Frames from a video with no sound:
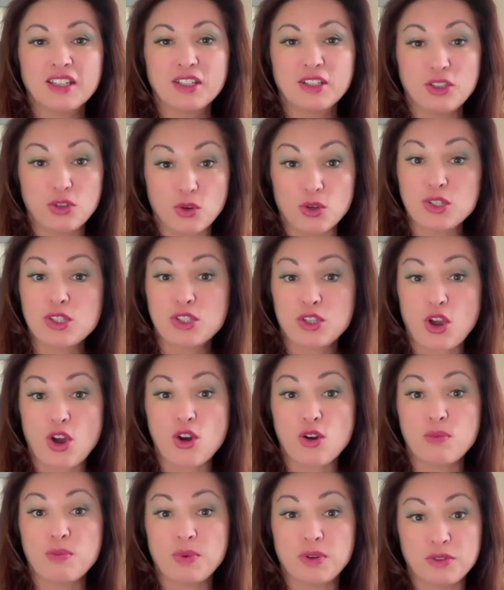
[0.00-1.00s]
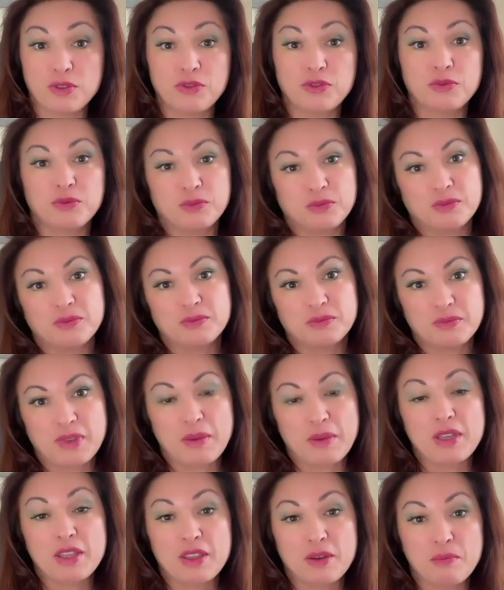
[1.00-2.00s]
your scope of
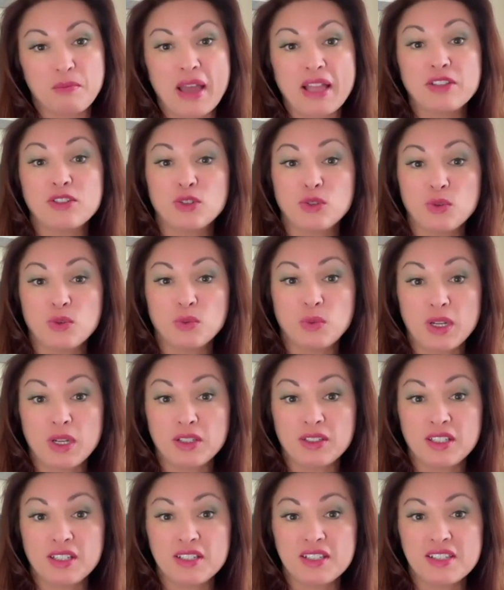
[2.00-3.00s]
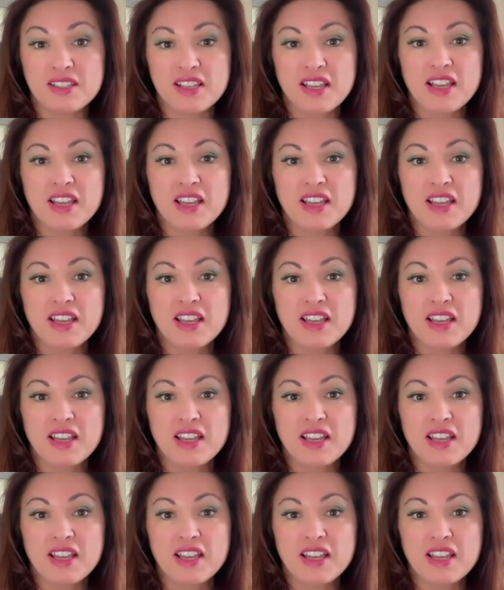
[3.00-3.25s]
maybe the mental wellness,